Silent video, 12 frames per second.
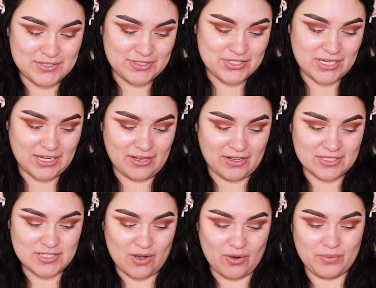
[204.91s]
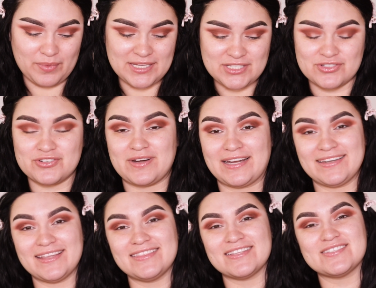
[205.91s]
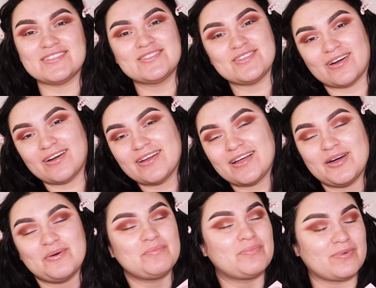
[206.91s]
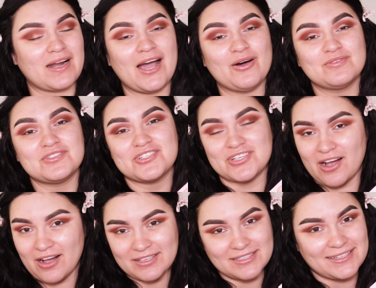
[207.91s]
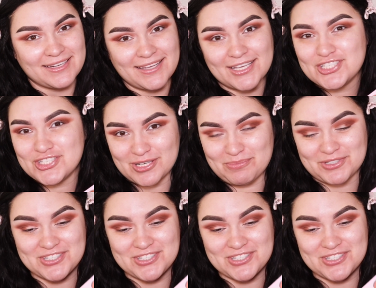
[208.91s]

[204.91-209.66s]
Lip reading: the shade called Always Trending, this dark brown chocolatey shimmer